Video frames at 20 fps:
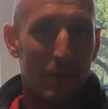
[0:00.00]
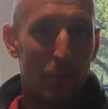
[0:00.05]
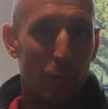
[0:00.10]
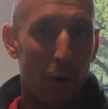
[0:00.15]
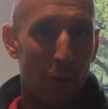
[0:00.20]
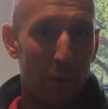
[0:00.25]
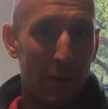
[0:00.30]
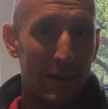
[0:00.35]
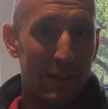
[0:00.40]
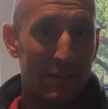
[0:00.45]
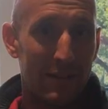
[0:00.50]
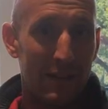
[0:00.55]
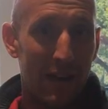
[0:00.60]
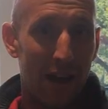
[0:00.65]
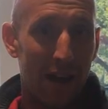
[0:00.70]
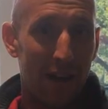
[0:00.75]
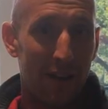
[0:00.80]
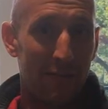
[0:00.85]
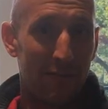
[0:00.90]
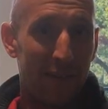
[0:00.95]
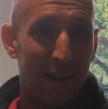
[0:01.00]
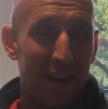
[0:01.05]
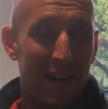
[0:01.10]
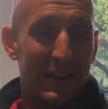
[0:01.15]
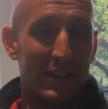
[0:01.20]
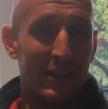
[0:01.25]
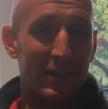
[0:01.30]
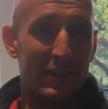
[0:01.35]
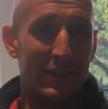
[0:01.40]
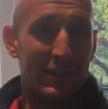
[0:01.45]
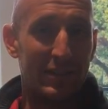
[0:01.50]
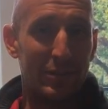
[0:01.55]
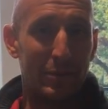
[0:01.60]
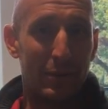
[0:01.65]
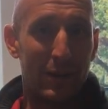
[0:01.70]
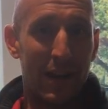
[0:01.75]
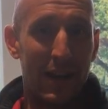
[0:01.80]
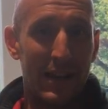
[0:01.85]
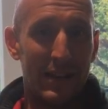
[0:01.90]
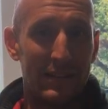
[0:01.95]
what we find at
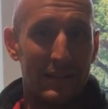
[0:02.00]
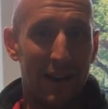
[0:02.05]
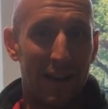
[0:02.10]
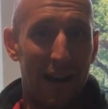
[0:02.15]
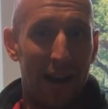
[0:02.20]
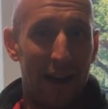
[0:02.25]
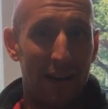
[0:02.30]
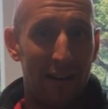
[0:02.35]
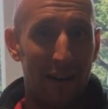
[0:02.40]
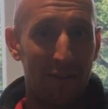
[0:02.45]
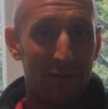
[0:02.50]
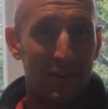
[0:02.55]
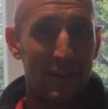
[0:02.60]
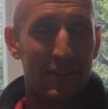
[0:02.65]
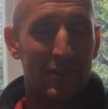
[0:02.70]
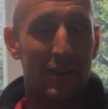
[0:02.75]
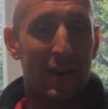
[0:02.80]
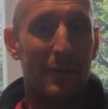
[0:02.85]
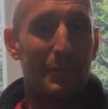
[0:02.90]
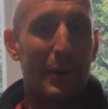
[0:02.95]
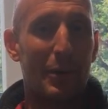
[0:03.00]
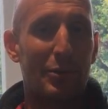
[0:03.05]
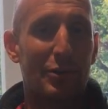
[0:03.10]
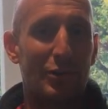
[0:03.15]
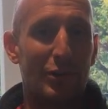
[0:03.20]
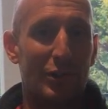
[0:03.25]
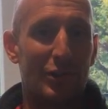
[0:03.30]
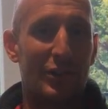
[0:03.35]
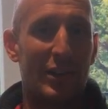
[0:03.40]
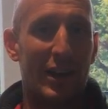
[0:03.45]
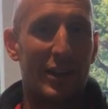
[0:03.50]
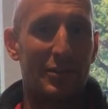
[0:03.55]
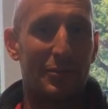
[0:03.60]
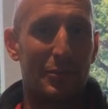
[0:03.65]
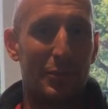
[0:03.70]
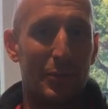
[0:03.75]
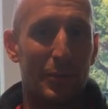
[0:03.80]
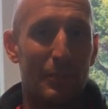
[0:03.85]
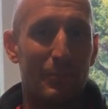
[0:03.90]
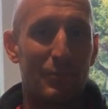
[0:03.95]
TCUK is that our athletes that are most
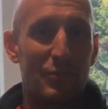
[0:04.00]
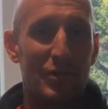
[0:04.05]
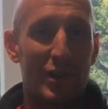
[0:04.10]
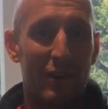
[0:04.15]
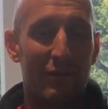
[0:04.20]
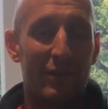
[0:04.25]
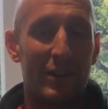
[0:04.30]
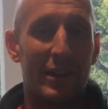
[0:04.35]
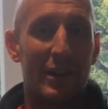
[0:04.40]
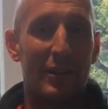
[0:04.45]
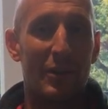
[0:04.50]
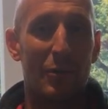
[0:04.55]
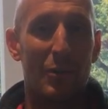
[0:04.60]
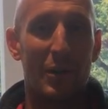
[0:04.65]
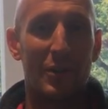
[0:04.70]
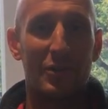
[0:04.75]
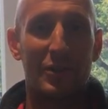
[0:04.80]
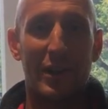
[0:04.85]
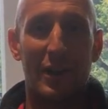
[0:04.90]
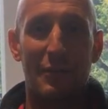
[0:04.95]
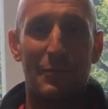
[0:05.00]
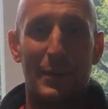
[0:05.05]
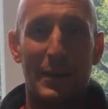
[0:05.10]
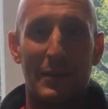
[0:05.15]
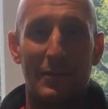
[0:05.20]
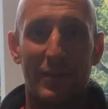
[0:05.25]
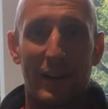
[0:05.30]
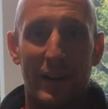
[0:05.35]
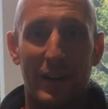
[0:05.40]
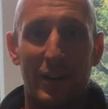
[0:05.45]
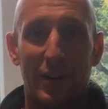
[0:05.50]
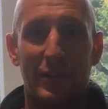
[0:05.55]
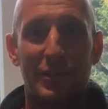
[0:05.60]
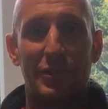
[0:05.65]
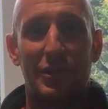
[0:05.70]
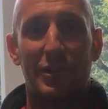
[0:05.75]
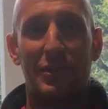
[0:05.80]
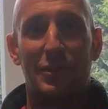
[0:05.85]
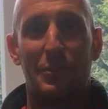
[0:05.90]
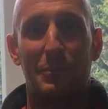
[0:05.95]
successful generally are the ones that have been very
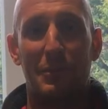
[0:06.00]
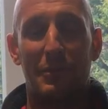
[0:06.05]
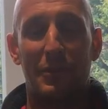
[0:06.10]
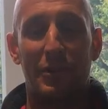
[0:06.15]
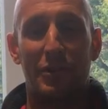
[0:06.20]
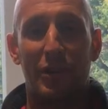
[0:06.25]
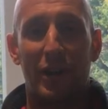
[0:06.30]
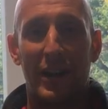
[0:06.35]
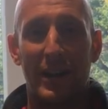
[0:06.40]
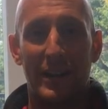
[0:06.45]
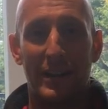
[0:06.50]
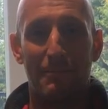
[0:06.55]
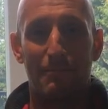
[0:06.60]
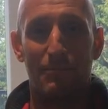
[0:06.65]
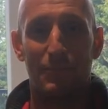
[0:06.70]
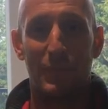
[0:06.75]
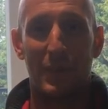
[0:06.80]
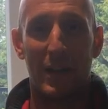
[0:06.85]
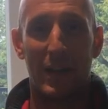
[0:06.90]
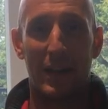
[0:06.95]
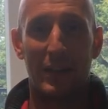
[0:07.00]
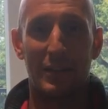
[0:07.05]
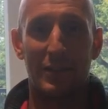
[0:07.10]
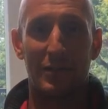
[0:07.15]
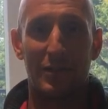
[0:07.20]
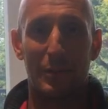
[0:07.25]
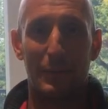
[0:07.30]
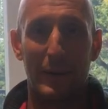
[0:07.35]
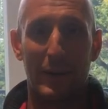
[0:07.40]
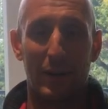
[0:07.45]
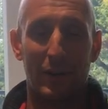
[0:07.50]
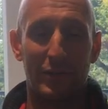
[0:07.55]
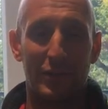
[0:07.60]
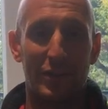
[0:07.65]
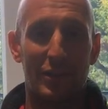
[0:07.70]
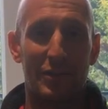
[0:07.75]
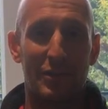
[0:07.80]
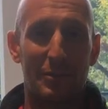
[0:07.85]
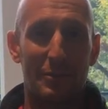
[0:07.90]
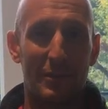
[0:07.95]
consistent with the training. And to be
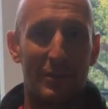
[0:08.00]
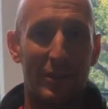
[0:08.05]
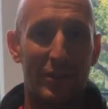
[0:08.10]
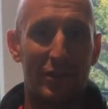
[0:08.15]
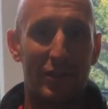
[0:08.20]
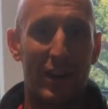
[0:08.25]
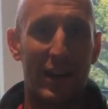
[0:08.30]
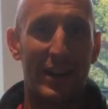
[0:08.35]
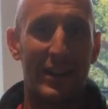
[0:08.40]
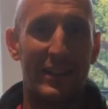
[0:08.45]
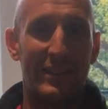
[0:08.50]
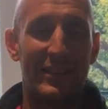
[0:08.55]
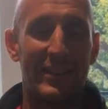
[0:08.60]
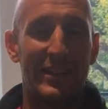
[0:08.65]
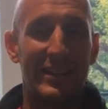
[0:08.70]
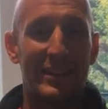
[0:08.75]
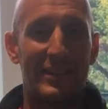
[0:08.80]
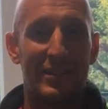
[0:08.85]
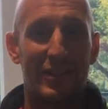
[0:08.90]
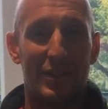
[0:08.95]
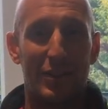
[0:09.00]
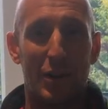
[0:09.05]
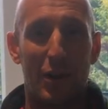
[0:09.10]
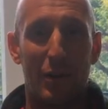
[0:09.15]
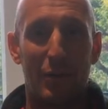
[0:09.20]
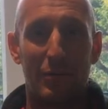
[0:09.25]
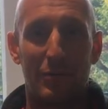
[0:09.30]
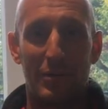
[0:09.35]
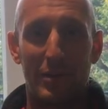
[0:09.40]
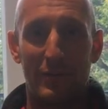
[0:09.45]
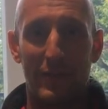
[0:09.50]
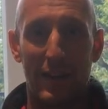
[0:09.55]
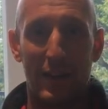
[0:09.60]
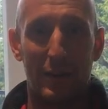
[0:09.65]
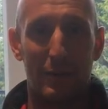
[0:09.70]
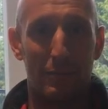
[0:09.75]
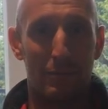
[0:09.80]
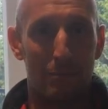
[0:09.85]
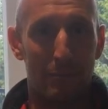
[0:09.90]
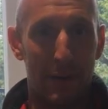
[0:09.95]
consistent with the training, they need to not
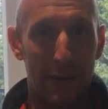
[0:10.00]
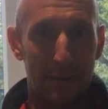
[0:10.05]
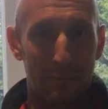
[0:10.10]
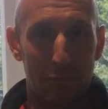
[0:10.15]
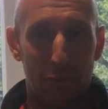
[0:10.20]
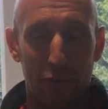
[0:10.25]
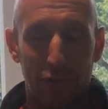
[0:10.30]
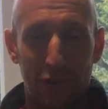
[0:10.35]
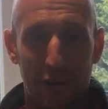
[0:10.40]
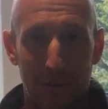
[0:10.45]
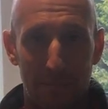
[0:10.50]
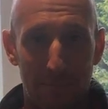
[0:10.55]
develop big muscle